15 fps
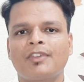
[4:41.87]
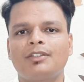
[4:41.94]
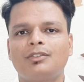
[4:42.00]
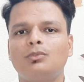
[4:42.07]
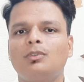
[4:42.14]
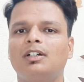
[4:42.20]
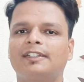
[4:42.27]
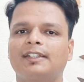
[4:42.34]

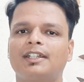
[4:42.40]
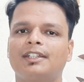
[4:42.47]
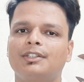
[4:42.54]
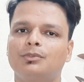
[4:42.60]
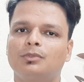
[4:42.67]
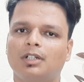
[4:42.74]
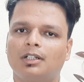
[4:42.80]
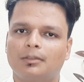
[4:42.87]
to assign
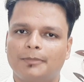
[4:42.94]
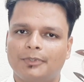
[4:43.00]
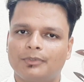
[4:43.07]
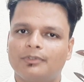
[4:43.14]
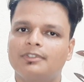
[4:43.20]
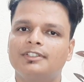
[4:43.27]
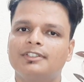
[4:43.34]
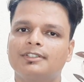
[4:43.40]
you a
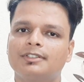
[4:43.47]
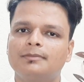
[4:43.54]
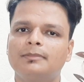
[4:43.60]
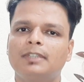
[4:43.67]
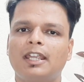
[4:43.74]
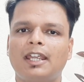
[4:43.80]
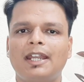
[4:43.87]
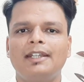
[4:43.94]
computer
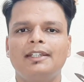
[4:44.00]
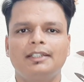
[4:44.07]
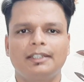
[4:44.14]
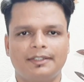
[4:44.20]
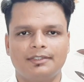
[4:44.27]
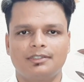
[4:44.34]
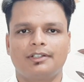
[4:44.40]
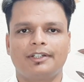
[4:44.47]
system and
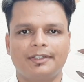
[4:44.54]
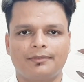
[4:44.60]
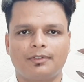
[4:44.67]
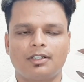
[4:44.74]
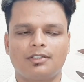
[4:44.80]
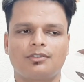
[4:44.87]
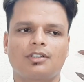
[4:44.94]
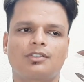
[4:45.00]
necessary
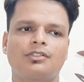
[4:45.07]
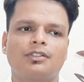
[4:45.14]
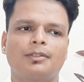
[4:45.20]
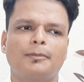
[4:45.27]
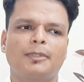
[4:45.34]
infrastructure,